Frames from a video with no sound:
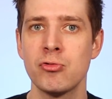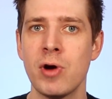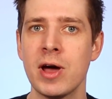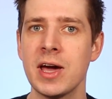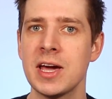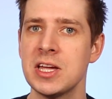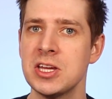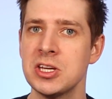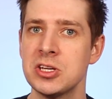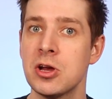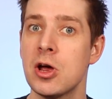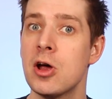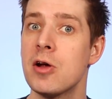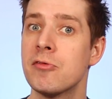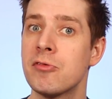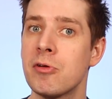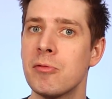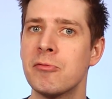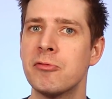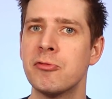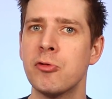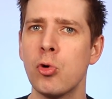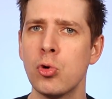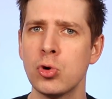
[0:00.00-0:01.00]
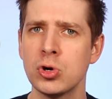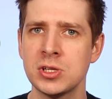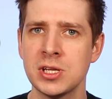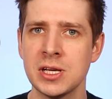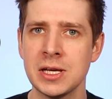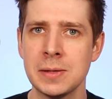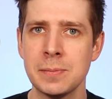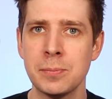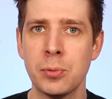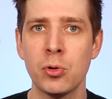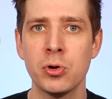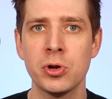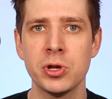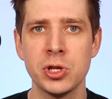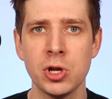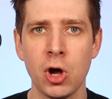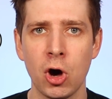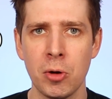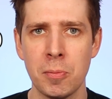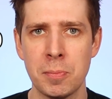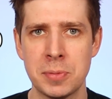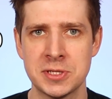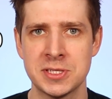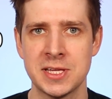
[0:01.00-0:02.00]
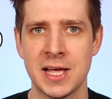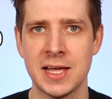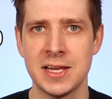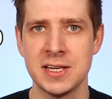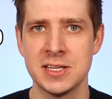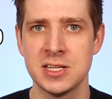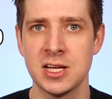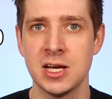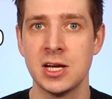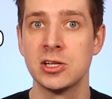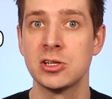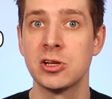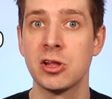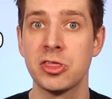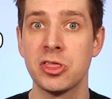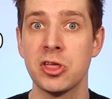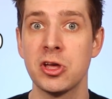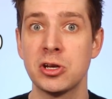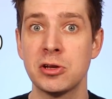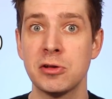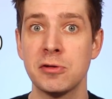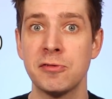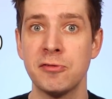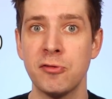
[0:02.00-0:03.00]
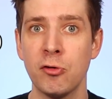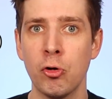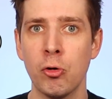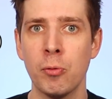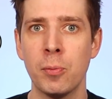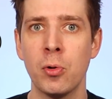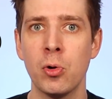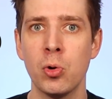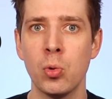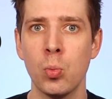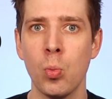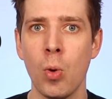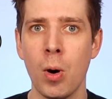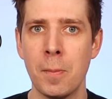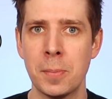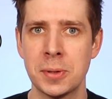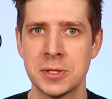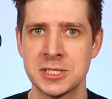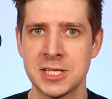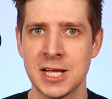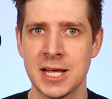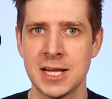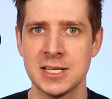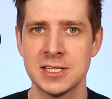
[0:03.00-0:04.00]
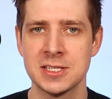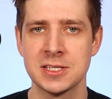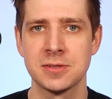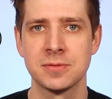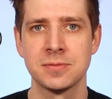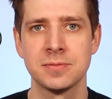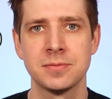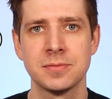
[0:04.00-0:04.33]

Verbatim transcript: range from fourteen point nine percent to thirty-four point one percent.